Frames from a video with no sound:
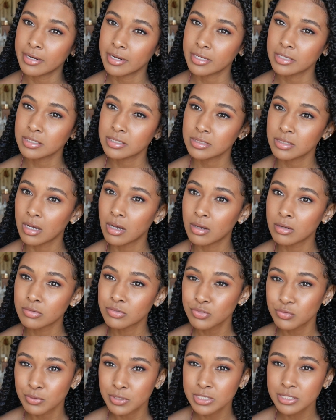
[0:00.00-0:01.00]
nice
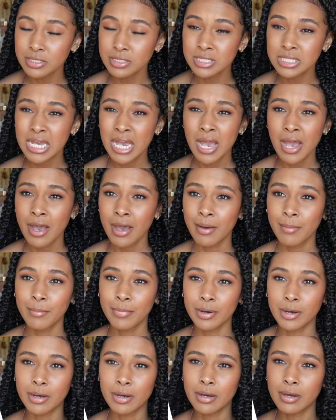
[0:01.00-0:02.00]
twist,
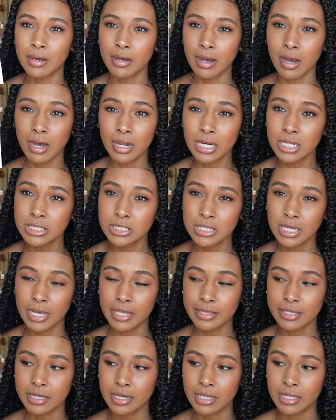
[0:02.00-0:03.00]
but honestly I
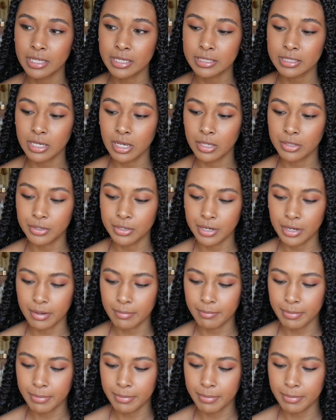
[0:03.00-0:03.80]
think I like the other hair